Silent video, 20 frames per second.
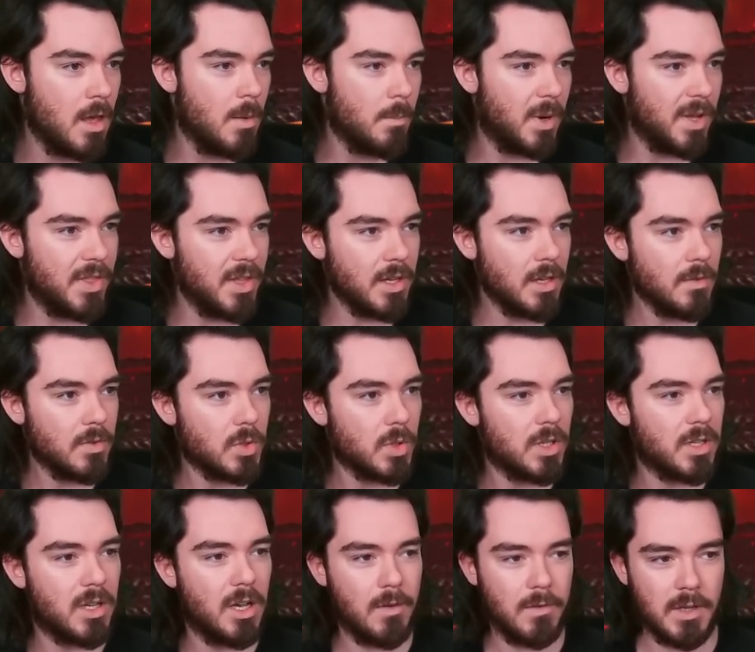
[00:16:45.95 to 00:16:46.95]
But I think I've sort
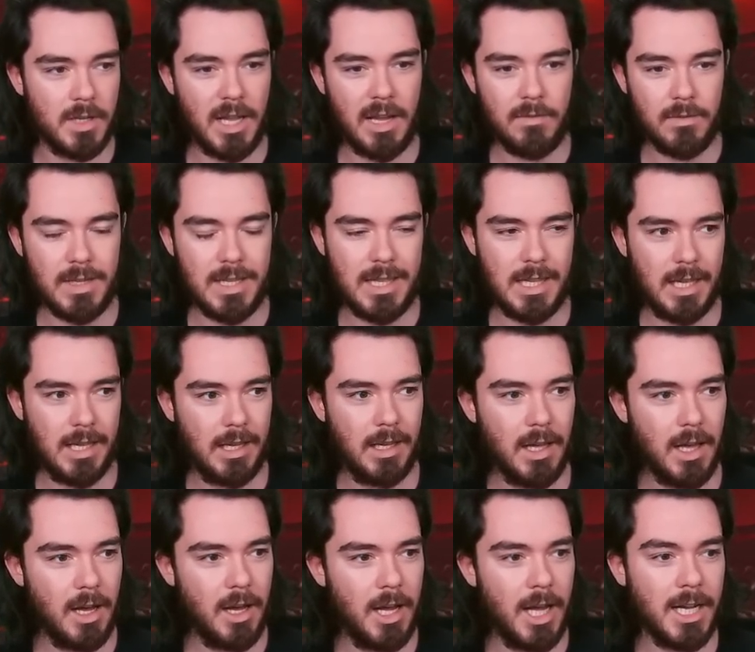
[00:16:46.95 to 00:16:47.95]
of covered everything. Uh,